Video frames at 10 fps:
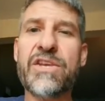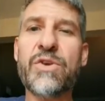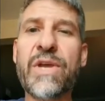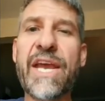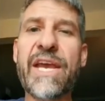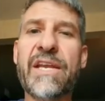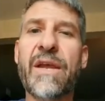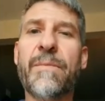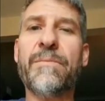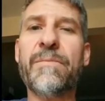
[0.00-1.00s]
you can't
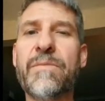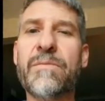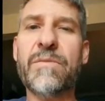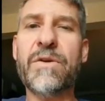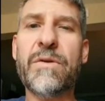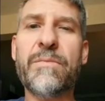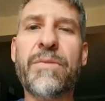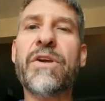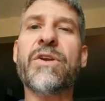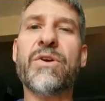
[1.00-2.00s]

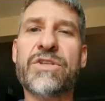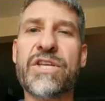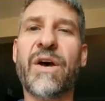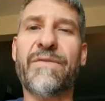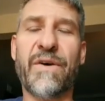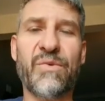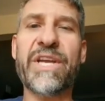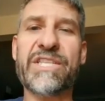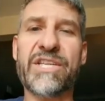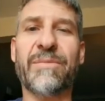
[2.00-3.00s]
put yourself
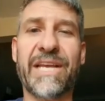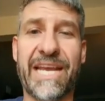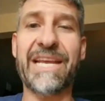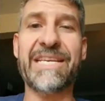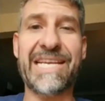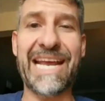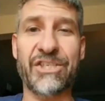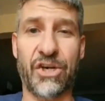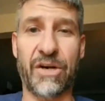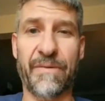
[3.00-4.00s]
unreasonably in
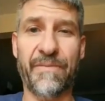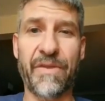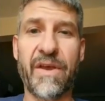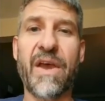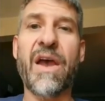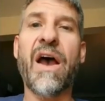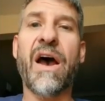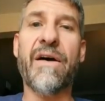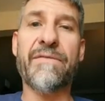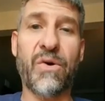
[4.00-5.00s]
danger.
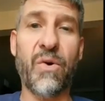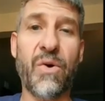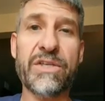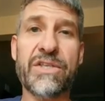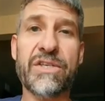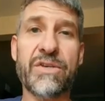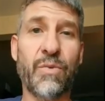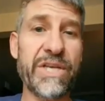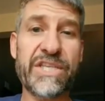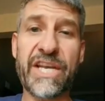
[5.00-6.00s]
Of course,
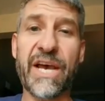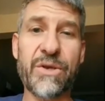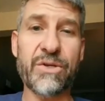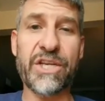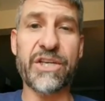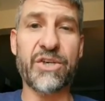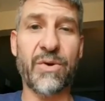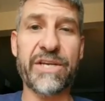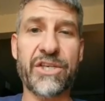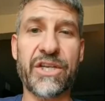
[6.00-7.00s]
we see other
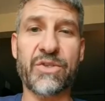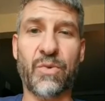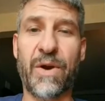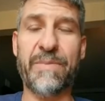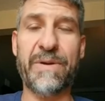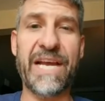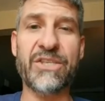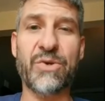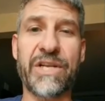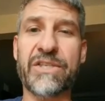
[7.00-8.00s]
situations where
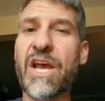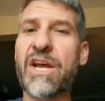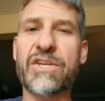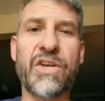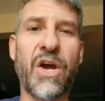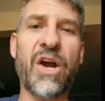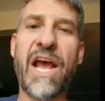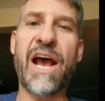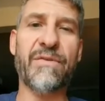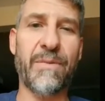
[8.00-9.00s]
pedestrians dart
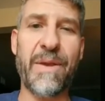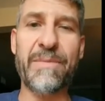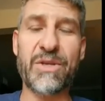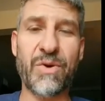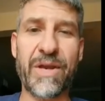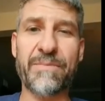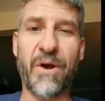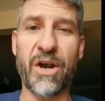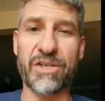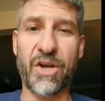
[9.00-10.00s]
out from in between
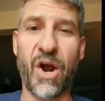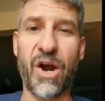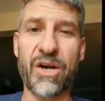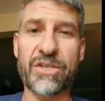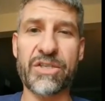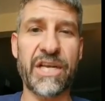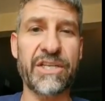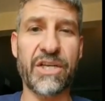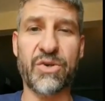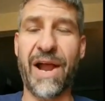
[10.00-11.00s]
parked cars
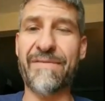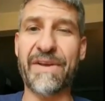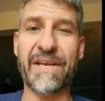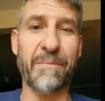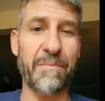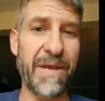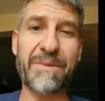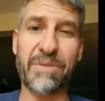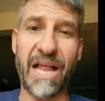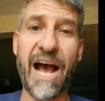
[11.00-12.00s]
into traffic
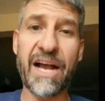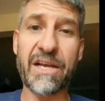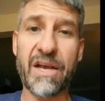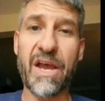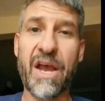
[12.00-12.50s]
mid-block,